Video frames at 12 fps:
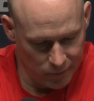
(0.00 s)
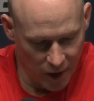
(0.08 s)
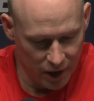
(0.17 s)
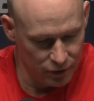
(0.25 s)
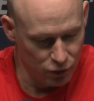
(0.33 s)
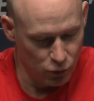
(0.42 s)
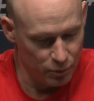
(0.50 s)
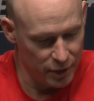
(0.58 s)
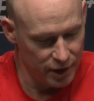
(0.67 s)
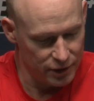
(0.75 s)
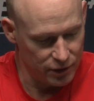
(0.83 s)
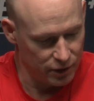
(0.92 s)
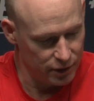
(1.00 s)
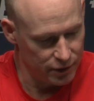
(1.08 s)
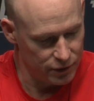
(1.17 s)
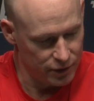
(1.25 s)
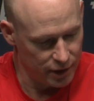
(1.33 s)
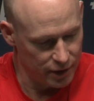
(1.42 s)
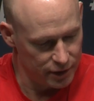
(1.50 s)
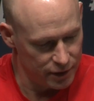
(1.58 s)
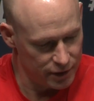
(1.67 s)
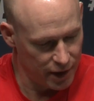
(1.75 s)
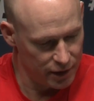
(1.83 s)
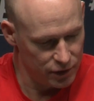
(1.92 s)
I don't know where minutes are on this
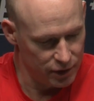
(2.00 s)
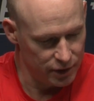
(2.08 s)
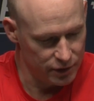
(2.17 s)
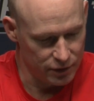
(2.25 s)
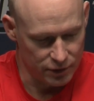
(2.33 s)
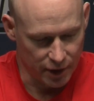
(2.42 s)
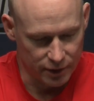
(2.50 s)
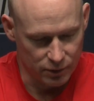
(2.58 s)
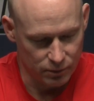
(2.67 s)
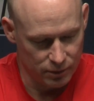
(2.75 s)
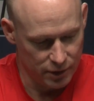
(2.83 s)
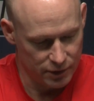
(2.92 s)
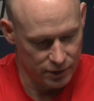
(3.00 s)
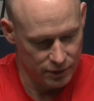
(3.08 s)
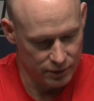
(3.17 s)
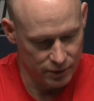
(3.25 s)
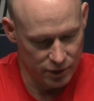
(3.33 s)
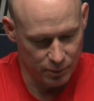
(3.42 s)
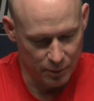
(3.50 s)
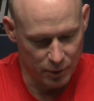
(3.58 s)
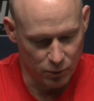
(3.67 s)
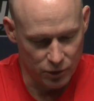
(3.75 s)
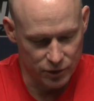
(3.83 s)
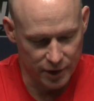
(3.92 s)
stat sheet. This might be
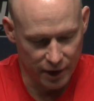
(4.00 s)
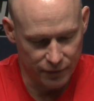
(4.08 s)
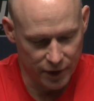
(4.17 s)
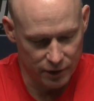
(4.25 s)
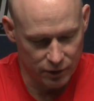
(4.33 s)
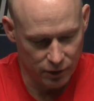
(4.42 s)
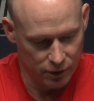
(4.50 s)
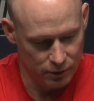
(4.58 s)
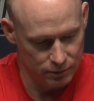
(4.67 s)
worse than that foul call.